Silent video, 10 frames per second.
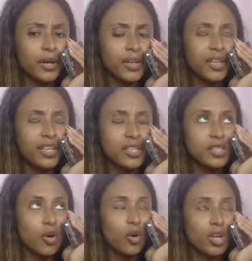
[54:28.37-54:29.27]

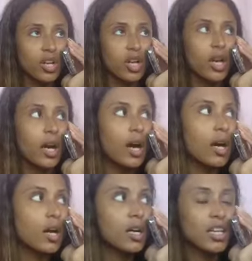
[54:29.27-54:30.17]
list on
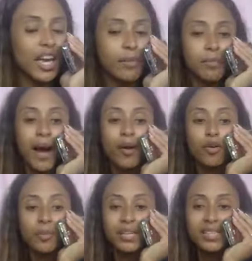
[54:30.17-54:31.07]

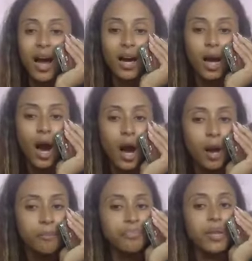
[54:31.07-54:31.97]

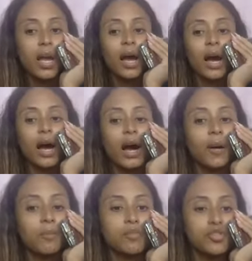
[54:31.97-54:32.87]
glamempowerment.com
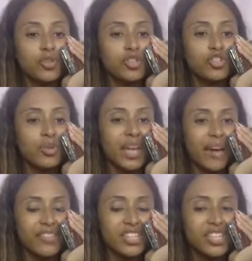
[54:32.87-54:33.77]
so that you can
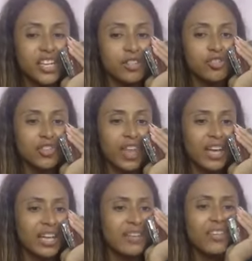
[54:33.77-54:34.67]
have details for
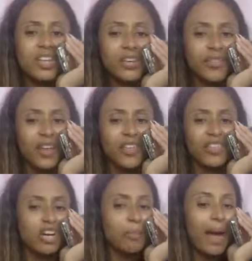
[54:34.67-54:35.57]
that. Even if I think
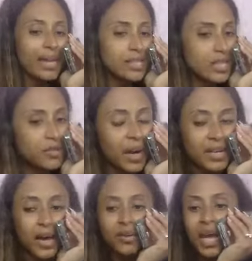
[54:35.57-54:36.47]
the capacity right
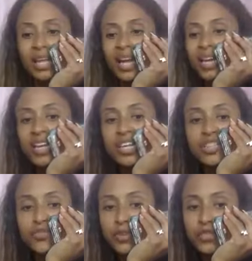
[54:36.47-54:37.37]
now in Atlanta
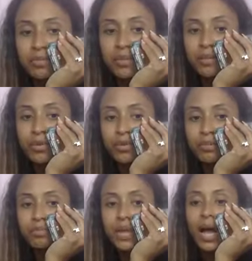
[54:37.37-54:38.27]
is 50 people.
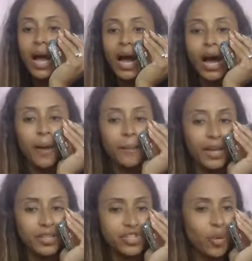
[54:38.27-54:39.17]

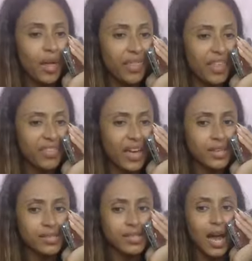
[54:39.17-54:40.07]
And so I think that
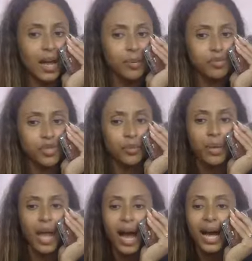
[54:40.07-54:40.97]
is time. So
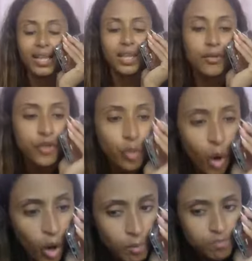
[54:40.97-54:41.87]
I love you
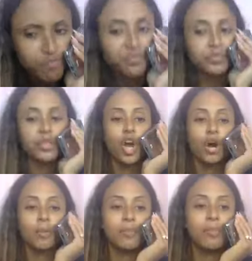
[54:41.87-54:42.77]
all.
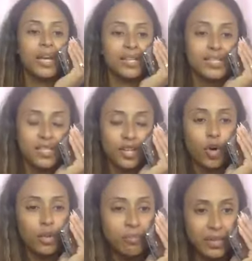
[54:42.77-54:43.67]
Y'all be blessed.
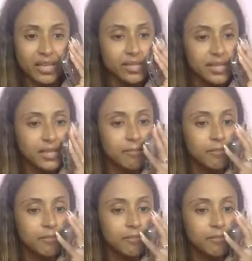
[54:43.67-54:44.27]
Go in peace.